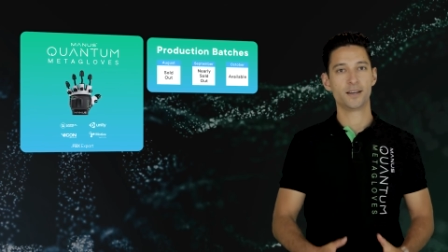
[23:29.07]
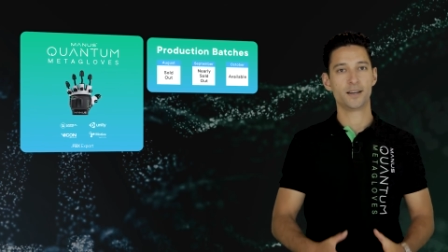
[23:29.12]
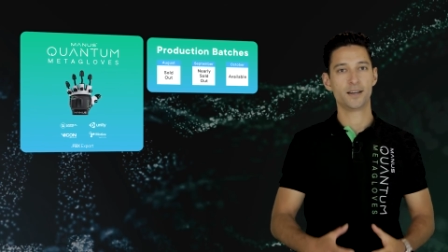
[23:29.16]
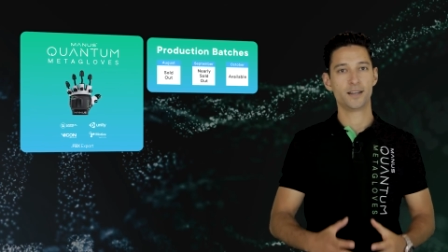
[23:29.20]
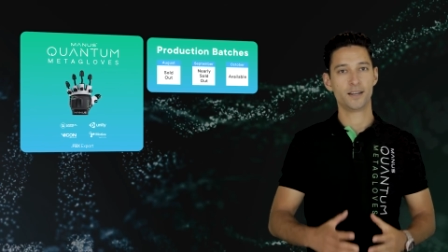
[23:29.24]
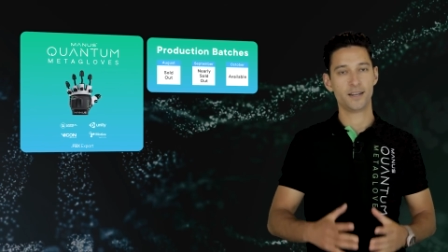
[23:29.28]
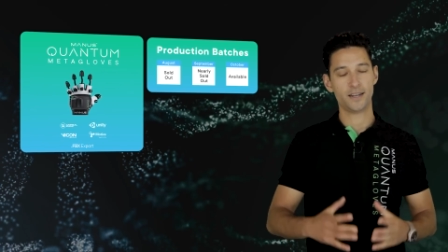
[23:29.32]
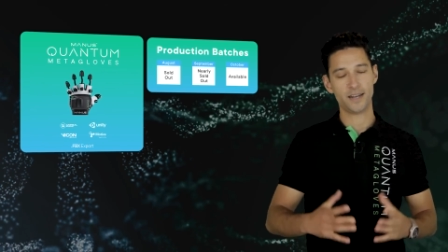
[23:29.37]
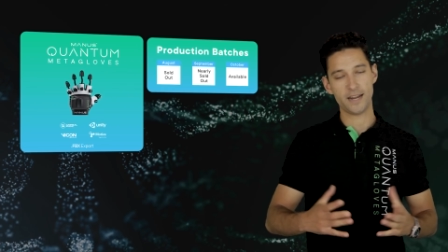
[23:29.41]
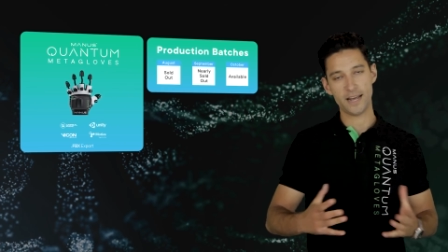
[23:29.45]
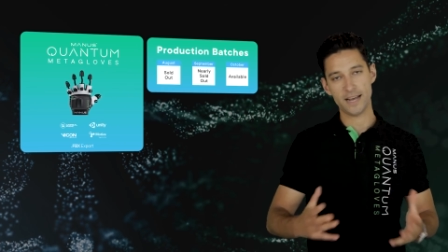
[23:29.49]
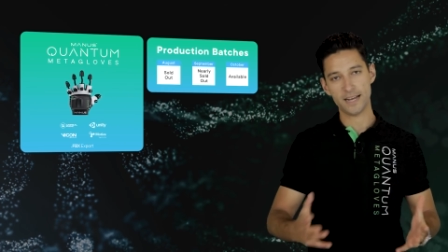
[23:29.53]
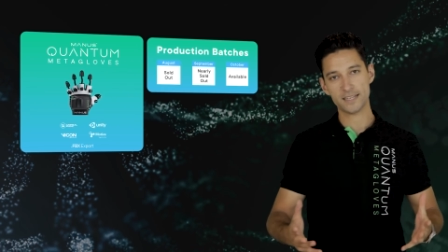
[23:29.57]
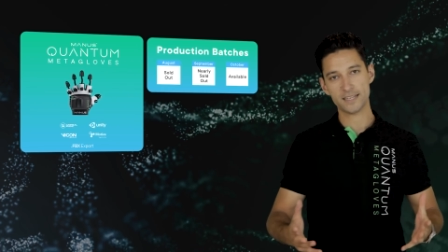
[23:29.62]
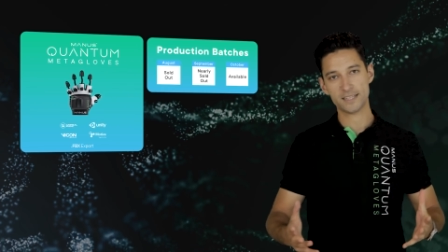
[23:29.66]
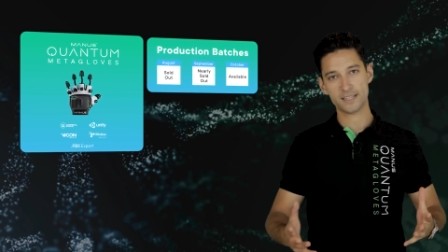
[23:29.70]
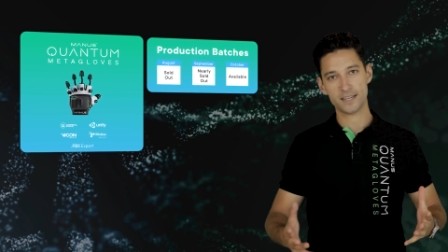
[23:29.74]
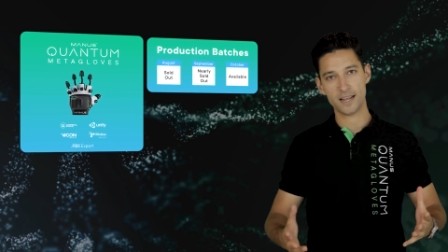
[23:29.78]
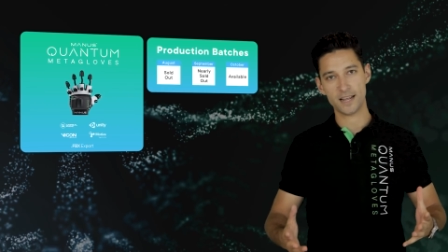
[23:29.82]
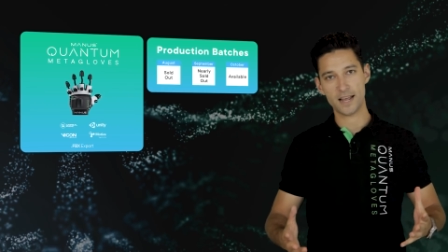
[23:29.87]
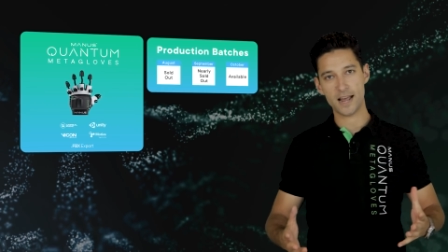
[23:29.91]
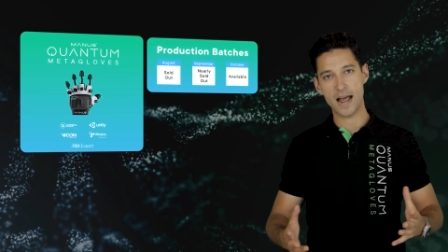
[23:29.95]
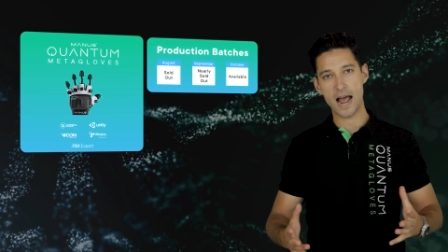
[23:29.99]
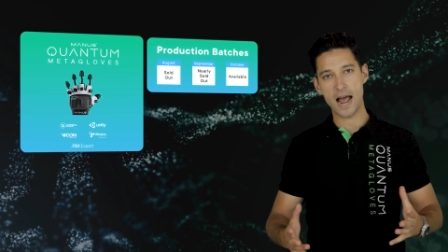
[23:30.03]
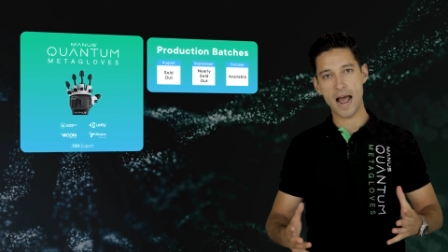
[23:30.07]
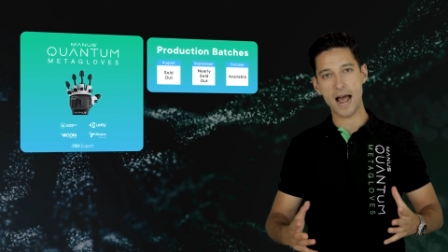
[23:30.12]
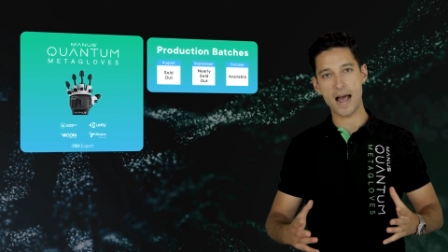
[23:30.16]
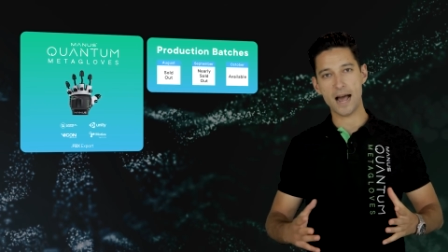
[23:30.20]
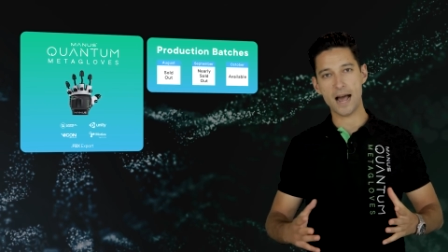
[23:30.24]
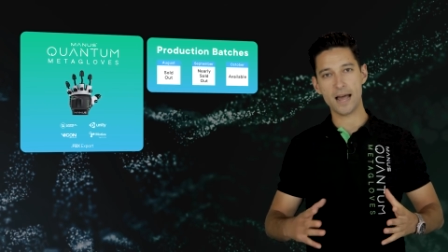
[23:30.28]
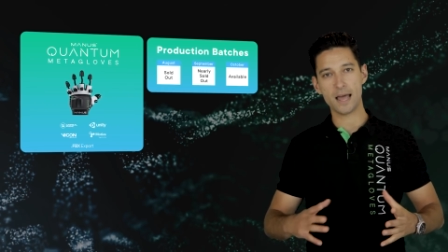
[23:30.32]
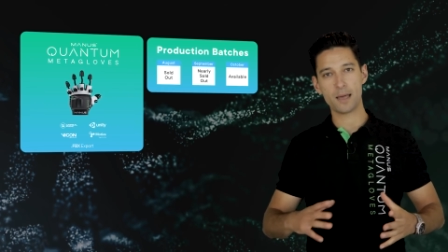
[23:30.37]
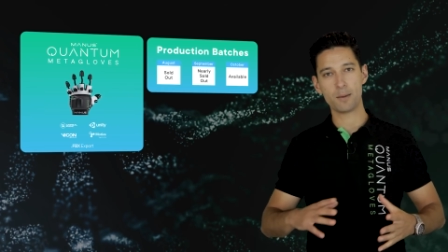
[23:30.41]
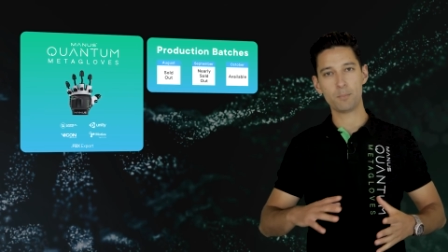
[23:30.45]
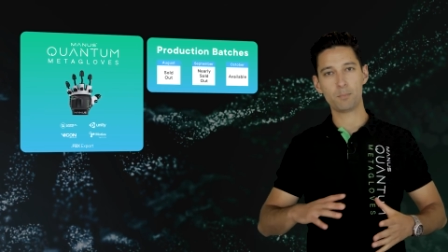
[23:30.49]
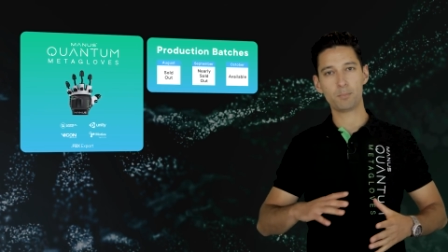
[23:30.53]
Next,
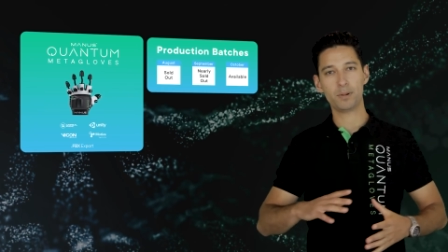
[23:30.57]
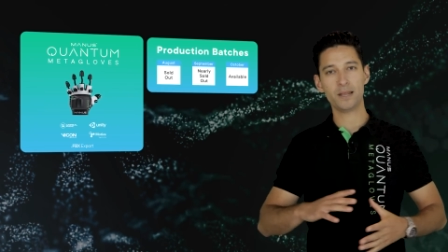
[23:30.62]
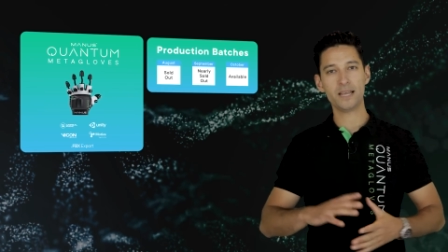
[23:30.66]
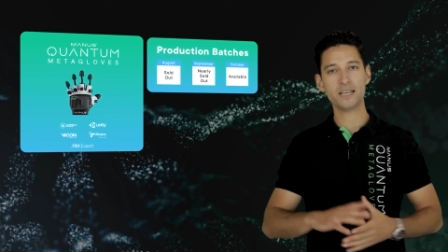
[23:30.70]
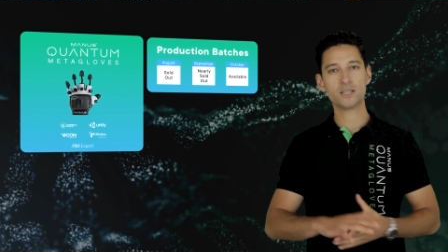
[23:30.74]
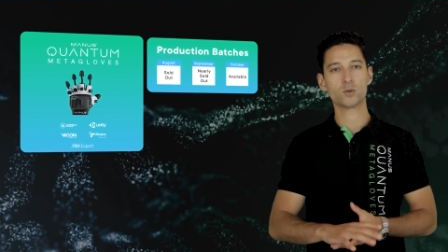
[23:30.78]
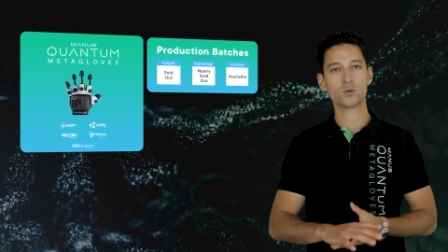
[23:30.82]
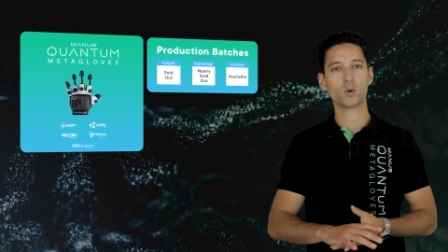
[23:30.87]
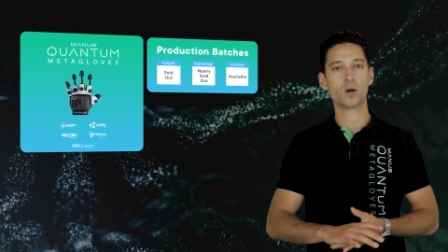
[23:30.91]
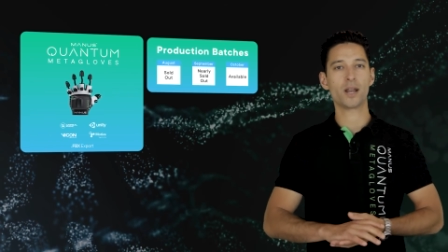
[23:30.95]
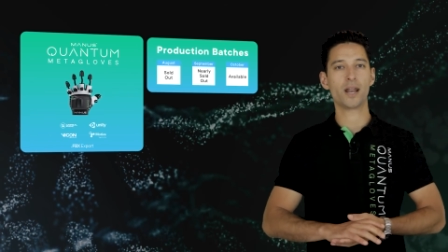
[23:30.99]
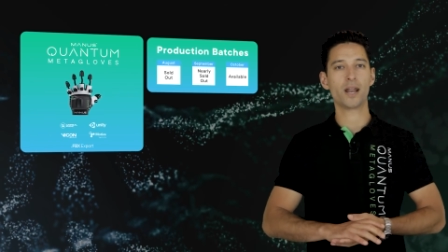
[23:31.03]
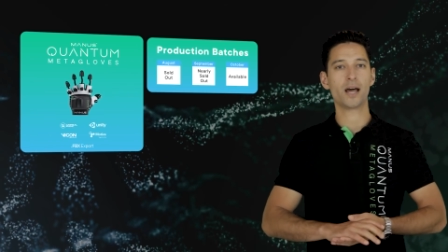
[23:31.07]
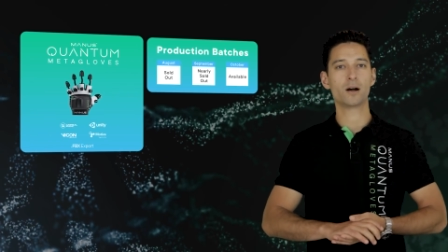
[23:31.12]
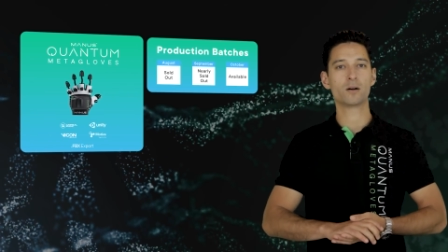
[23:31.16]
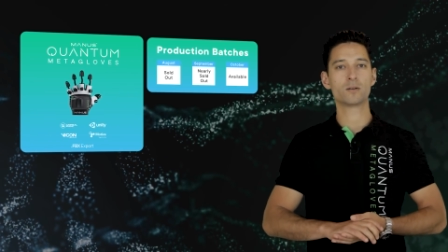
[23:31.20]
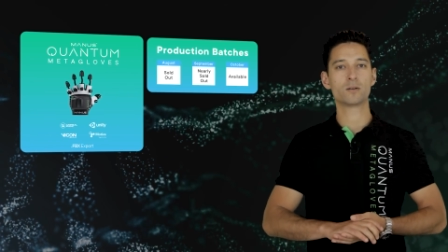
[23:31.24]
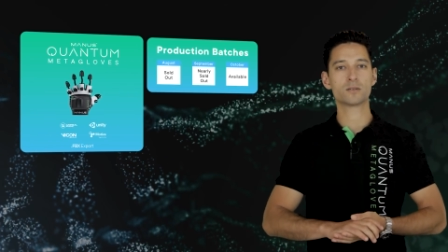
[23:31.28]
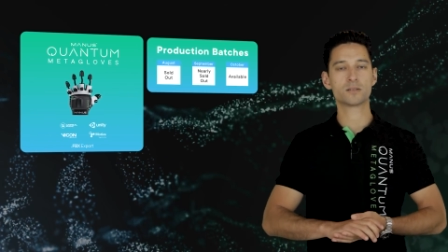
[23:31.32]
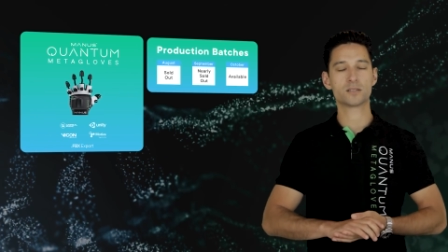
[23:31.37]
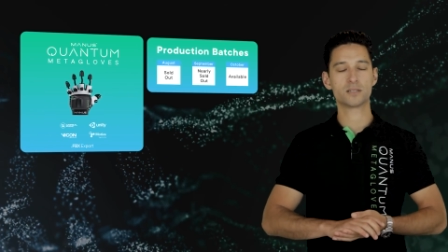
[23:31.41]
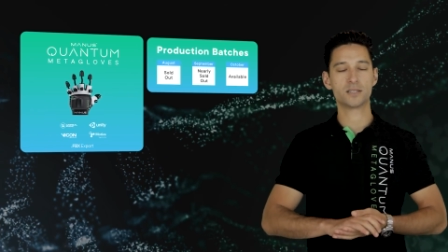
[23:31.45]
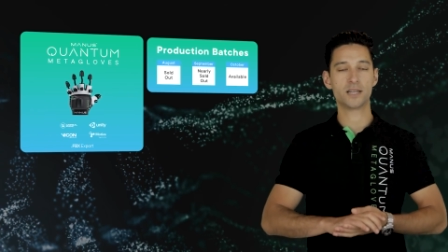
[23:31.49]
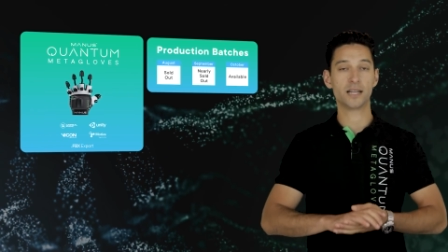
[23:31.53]
I am pleased to announce